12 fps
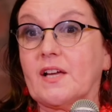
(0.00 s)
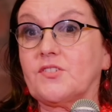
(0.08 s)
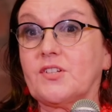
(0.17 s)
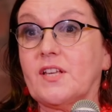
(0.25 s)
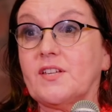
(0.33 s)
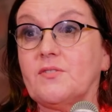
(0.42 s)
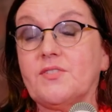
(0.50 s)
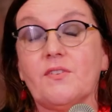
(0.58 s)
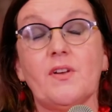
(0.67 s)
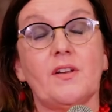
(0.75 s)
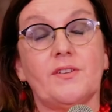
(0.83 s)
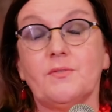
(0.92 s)
actually, and
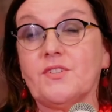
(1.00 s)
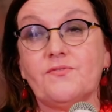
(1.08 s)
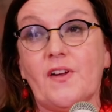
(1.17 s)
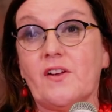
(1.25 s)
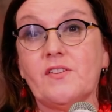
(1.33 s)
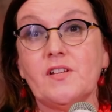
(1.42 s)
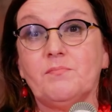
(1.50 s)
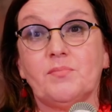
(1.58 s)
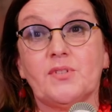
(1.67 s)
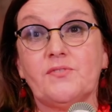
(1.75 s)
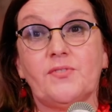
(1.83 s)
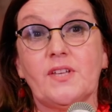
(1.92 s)
it was a very
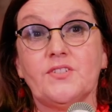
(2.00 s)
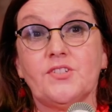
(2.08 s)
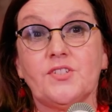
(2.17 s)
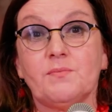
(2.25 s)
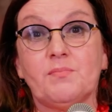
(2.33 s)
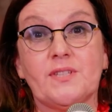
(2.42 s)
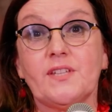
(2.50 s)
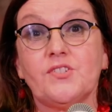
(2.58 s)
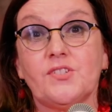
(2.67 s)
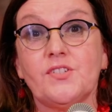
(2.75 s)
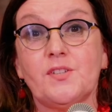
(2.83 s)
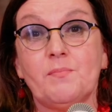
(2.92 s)
privileged
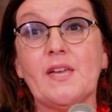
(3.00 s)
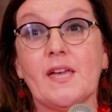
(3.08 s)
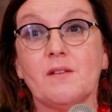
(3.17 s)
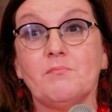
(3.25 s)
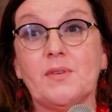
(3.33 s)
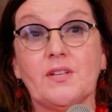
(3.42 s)
position to be in,